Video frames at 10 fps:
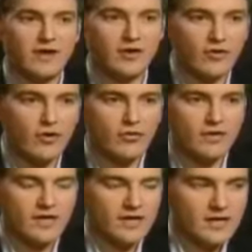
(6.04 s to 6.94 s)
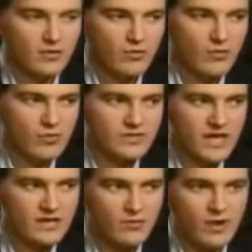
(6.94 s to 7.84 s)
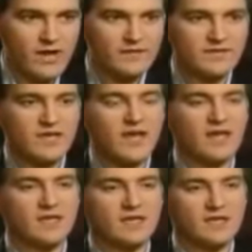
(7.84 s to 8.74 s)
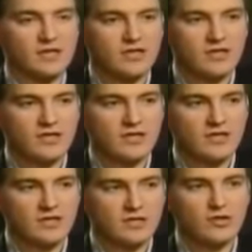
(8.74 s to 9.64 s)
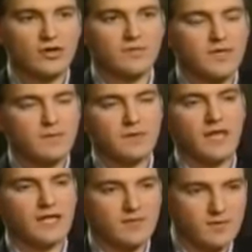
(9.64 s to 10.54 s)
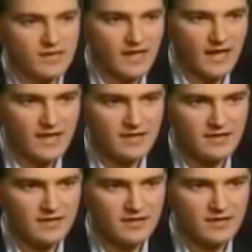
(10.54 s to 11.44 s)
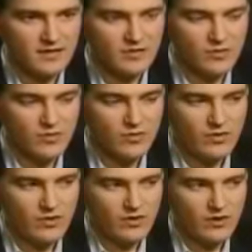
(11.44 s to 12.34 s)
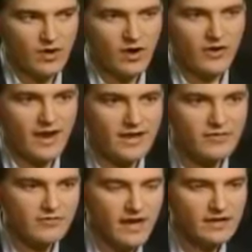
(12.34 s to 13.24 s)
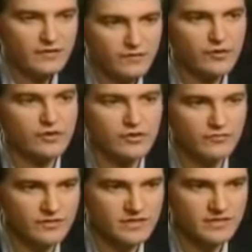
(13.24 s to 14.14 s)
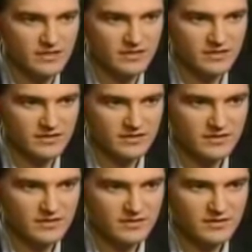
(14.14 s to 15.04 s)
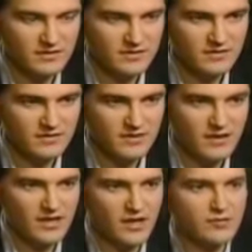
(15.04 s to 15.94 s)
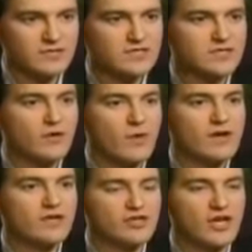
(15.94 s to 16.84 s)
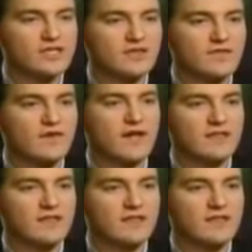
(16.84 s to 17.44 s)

mirror at our own. Was that a way of saying, look, people like bin Laden are angry at us for good reason? No, in other words, is there a way to justify?